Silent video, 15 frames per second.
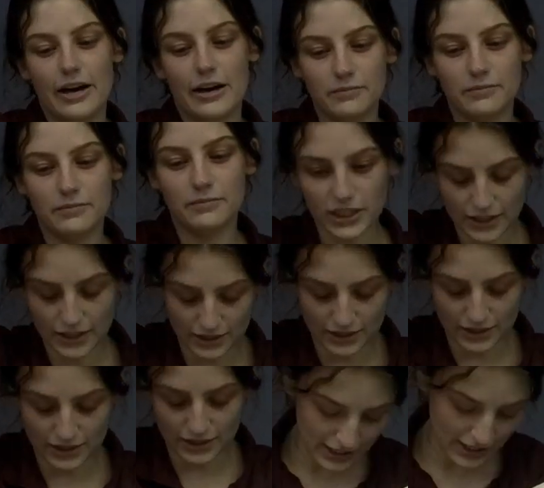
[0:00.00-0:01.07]
Chickens can
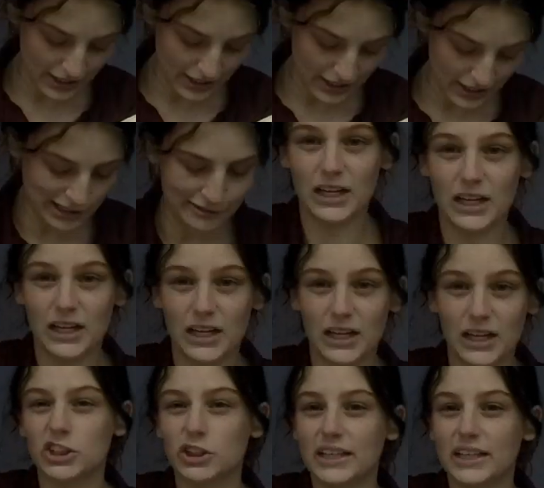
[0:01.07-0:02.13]
lay anywhere from
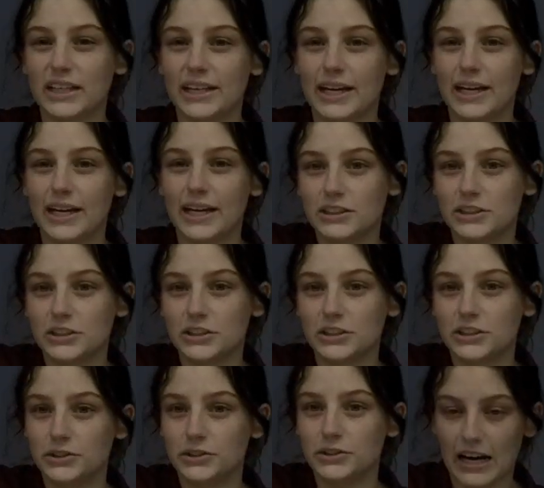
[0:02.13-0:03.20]
120 eggs to
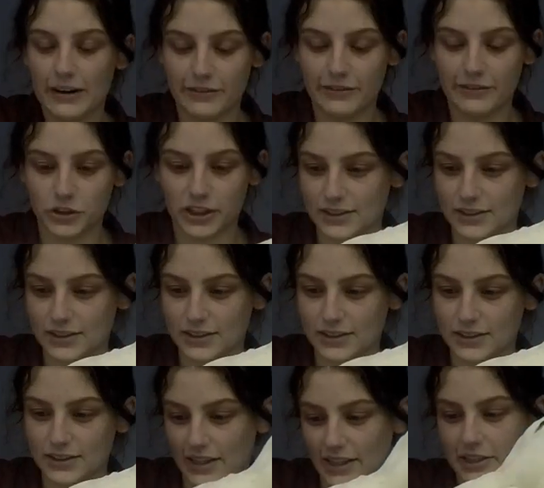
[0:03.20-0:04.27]
500 eggs
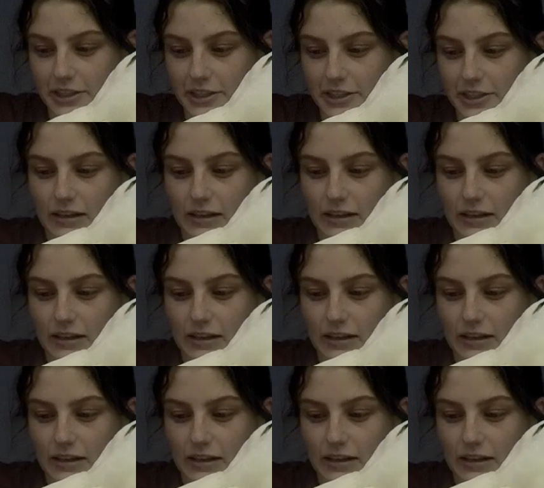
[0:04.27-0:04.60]
in a year.